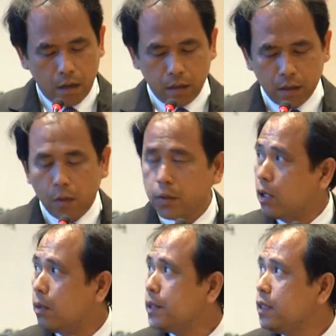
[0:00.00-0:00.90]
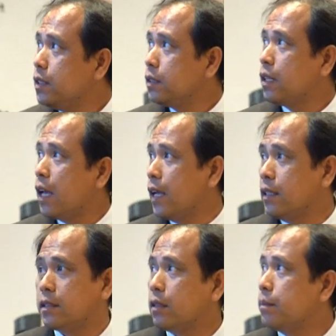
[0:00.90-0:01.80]
Our company
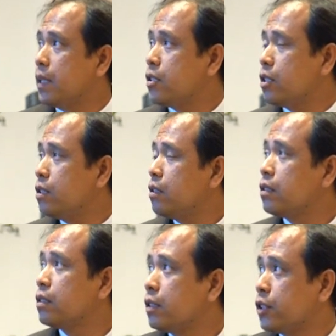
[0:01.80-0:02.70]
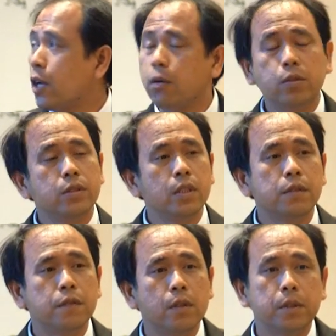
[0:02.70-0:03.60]
has the major shareholder
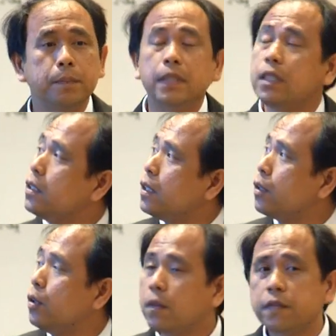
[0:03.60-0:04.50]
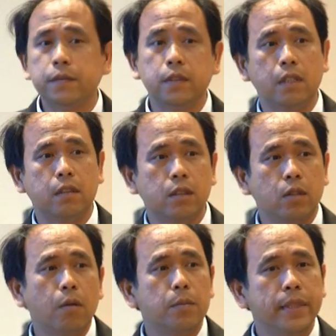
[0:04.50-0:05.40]
from the PTT group, the
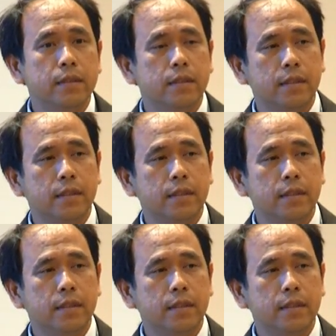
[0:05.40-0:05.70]
government